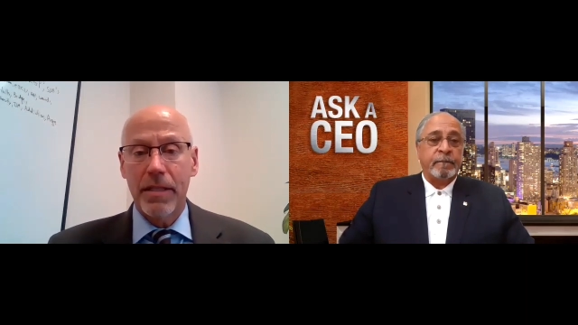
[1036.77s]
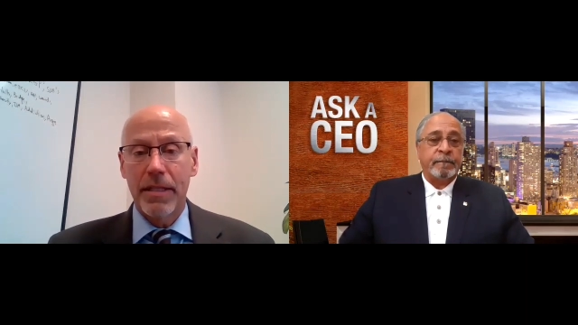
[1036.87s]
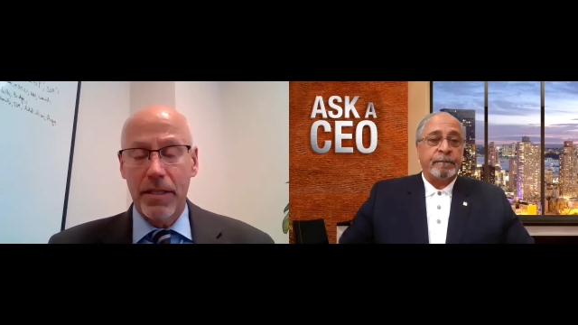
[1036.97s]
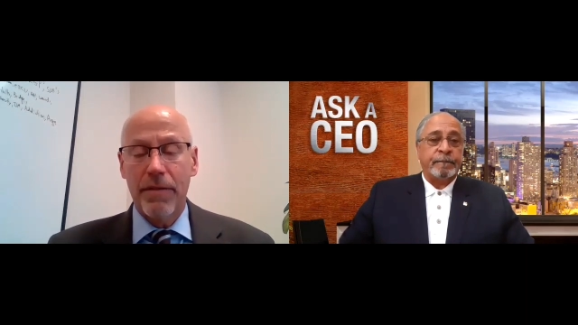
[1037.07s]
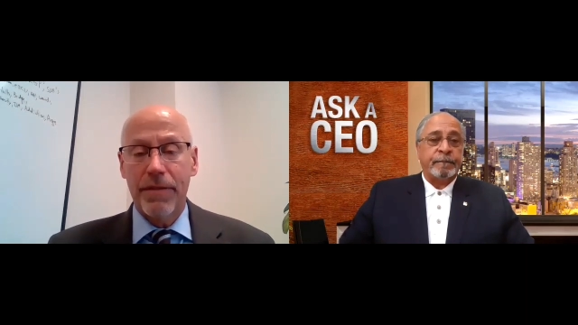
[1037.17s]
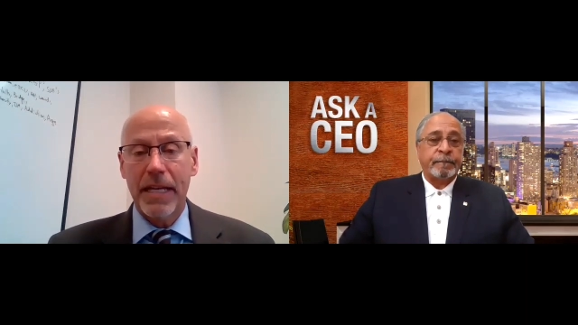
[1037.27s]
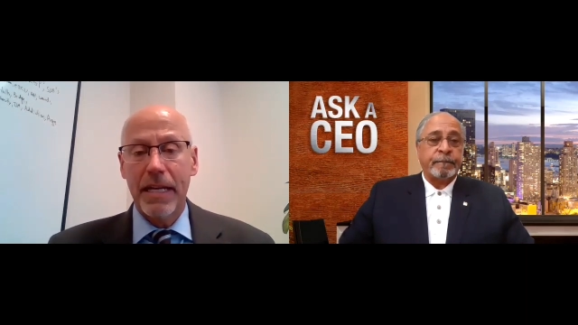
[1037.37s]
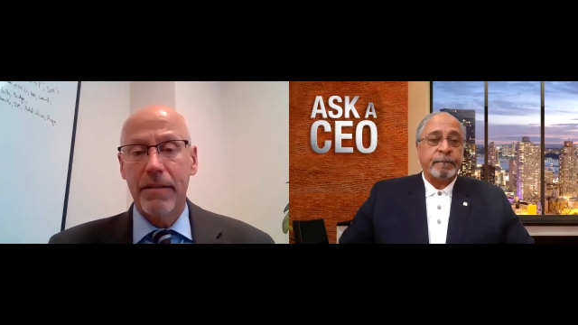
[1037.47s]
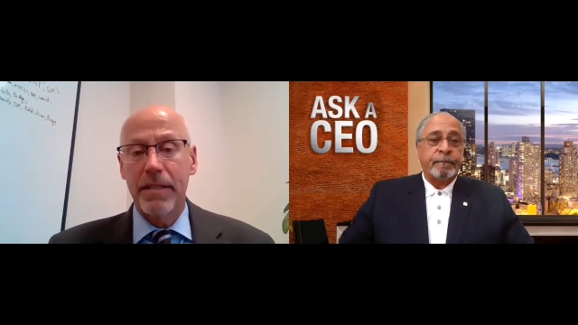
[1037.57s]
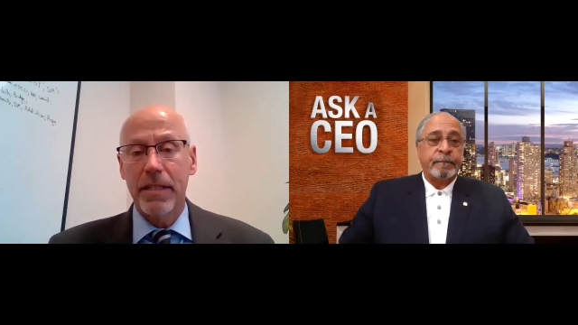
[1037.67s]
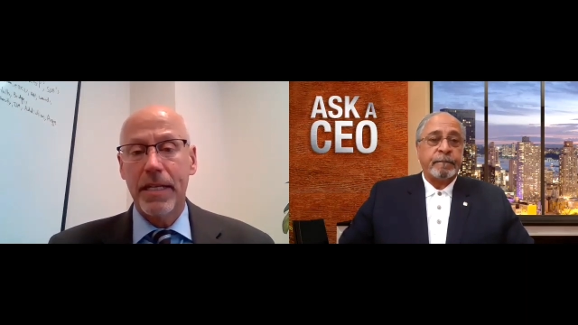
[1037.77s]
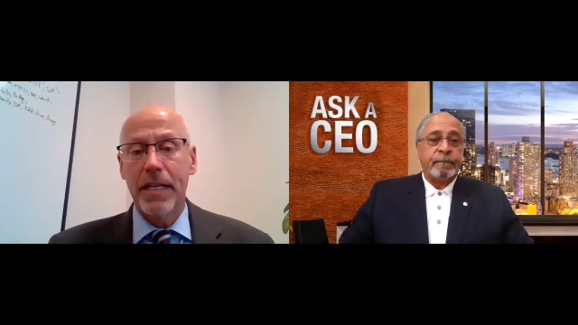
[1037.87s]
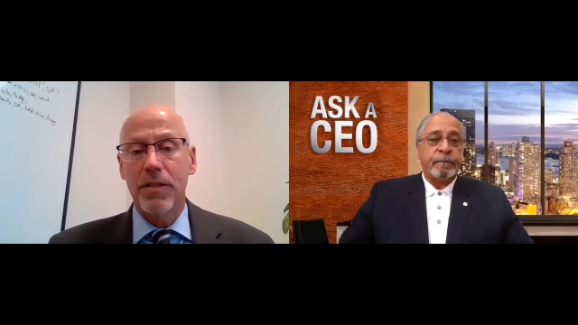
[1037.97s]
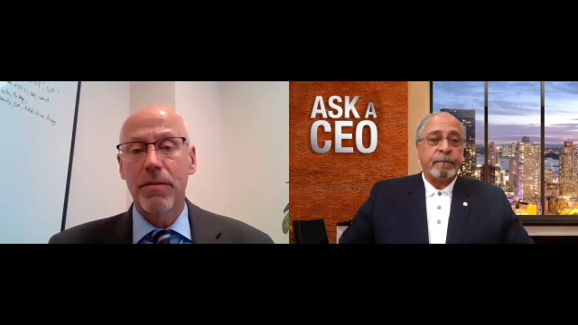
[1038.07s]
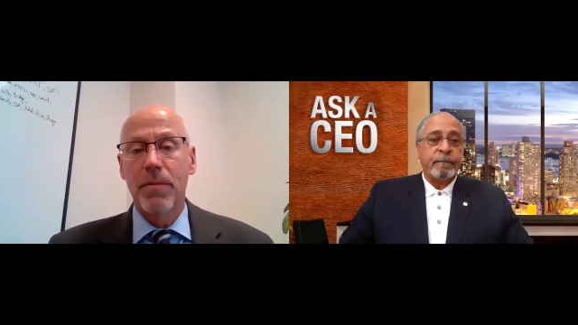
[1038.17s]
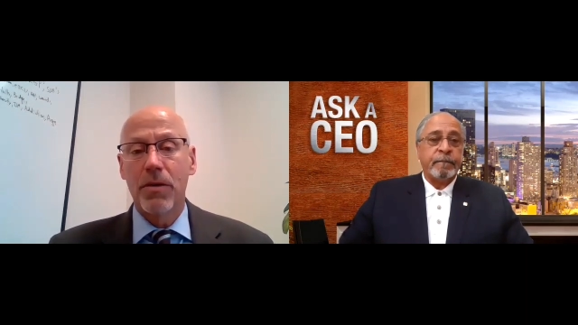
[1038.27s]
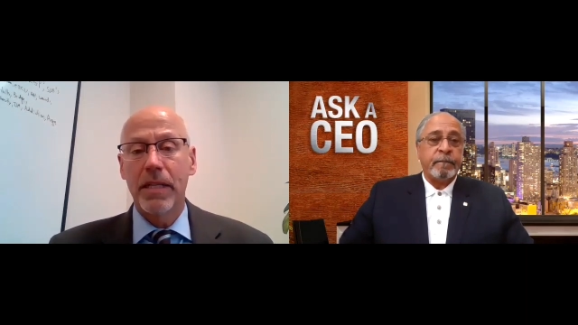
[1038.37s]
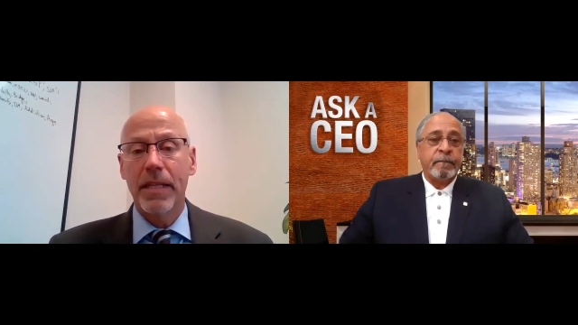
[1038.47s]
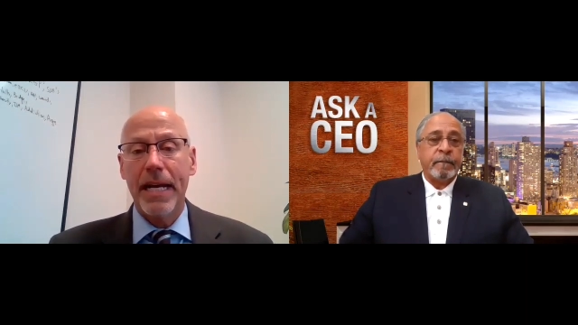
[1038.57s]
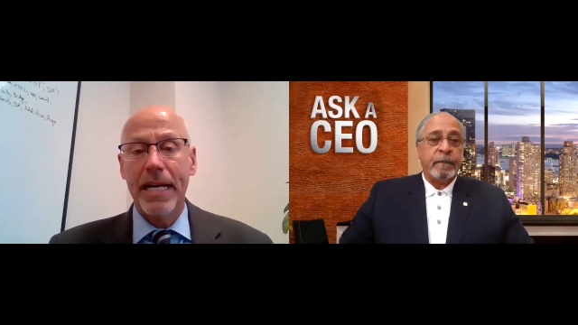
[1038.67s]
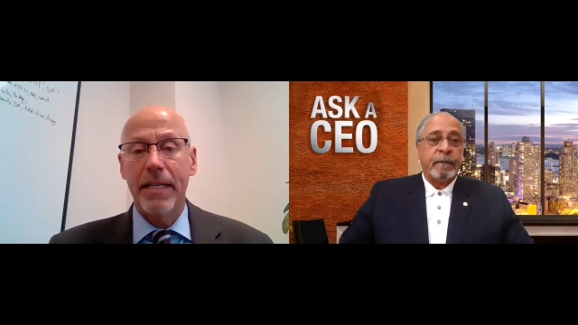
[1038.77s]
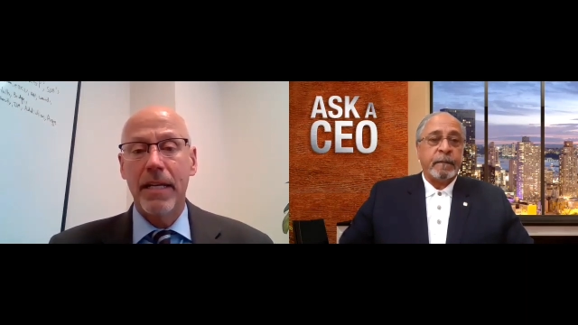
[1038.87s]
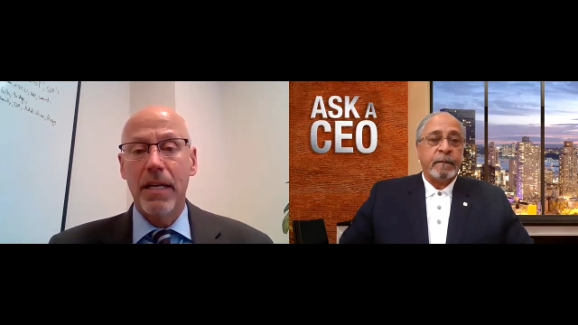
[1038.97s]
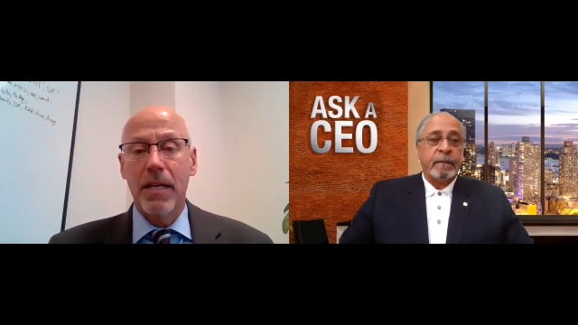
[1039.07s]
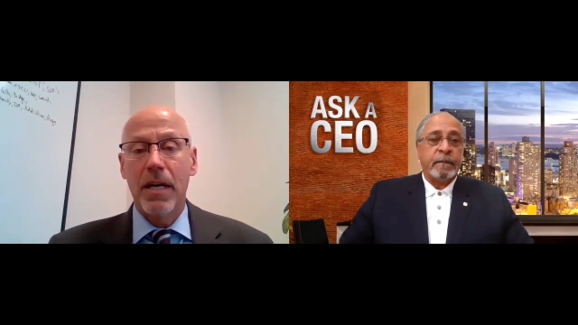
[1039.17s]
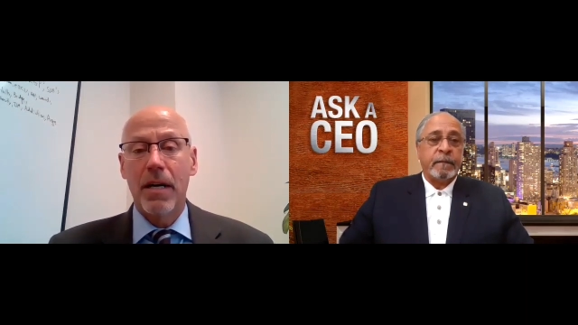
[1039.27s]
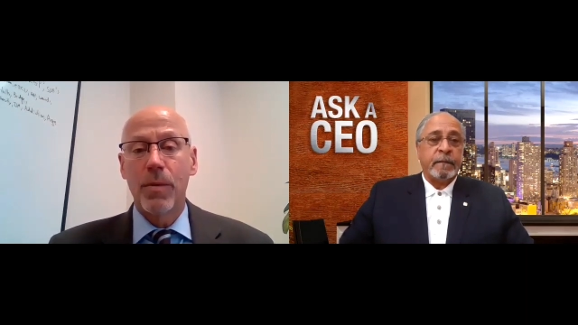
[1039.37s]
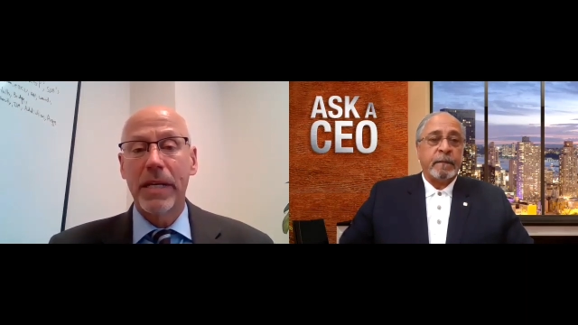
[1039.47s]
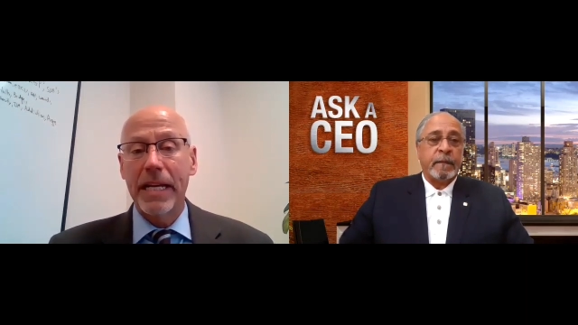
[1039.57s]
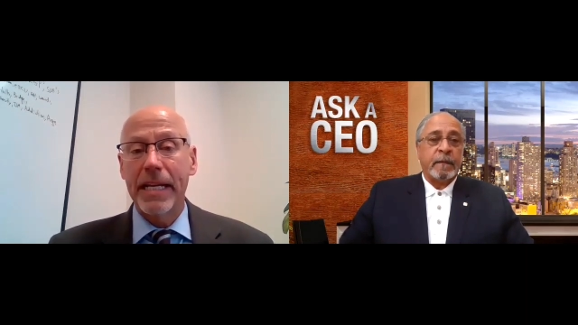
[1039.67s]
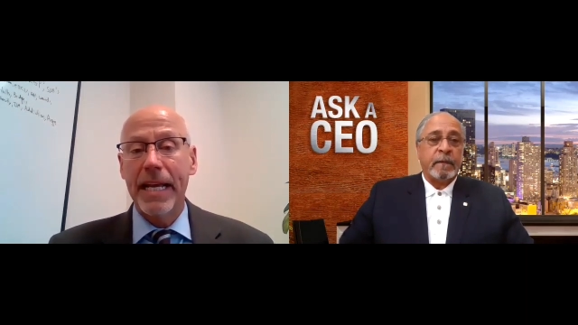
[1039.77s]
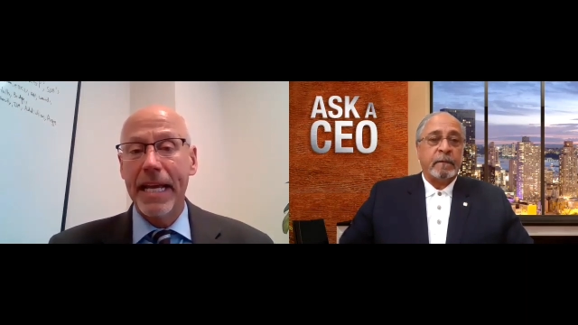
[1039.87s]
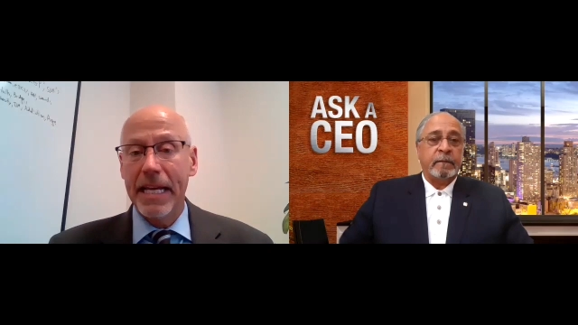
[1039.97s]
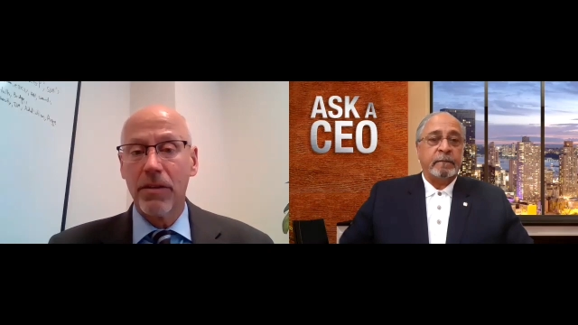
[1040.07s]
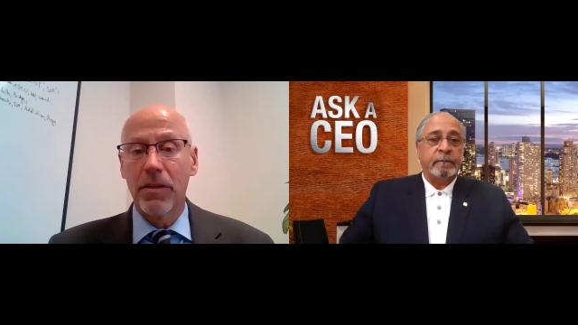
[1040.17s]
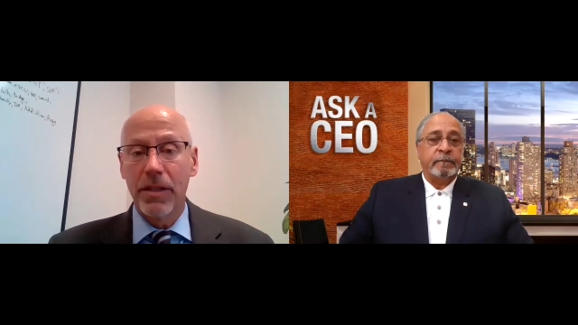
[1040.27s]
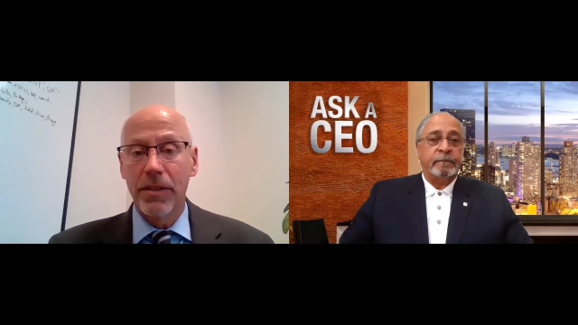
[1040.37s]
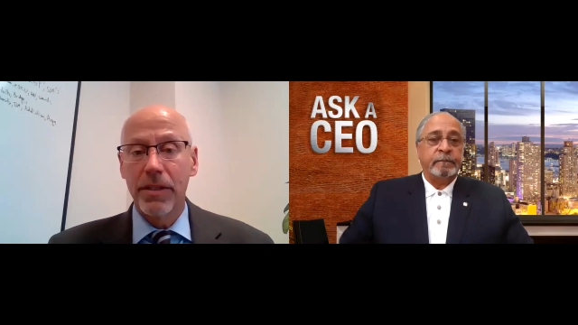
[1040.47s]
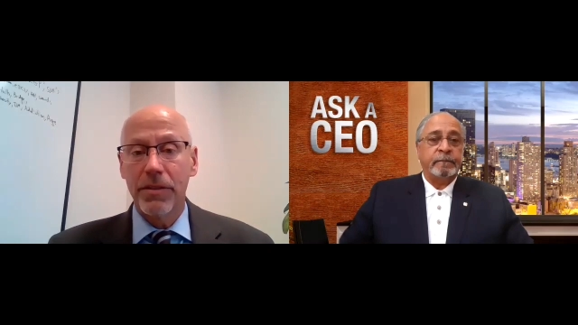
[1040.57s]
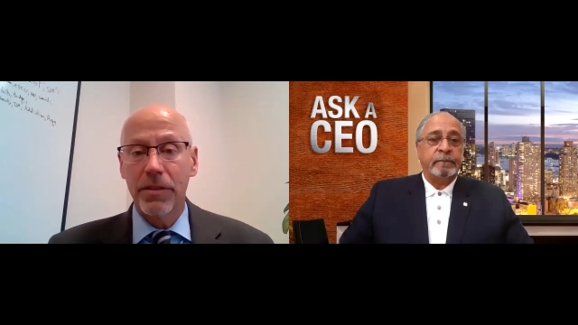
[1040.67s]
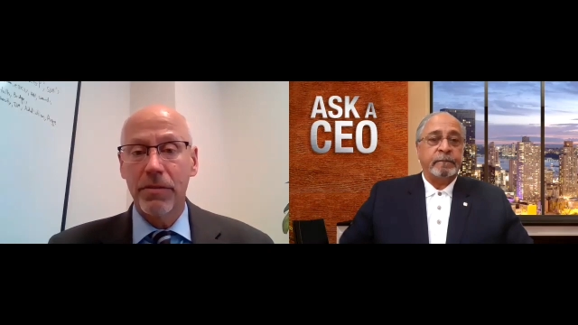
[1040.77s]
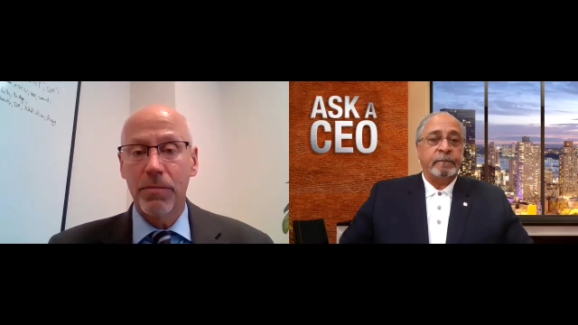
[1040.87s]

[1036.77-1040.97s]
Speaker 1: in Suffolk County is testimony that uh, we're getting a handle on this.